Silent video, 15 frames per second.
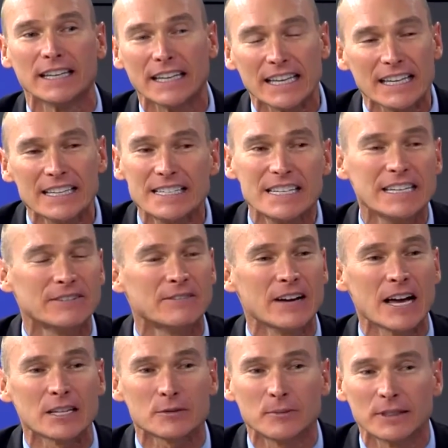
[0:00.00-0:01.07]
easy
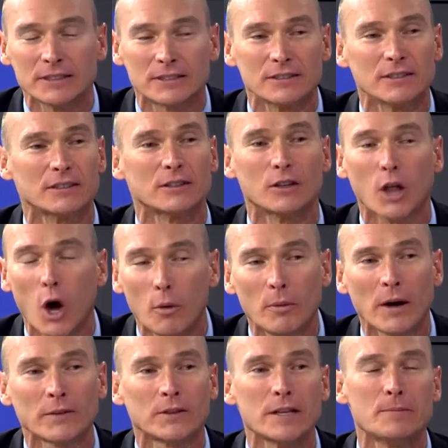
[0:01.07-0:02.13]
investment, low
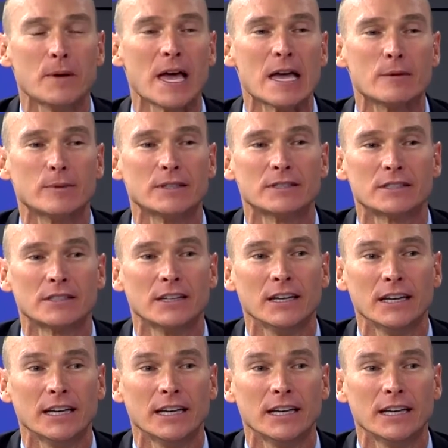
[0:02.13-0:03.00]
monthly payments,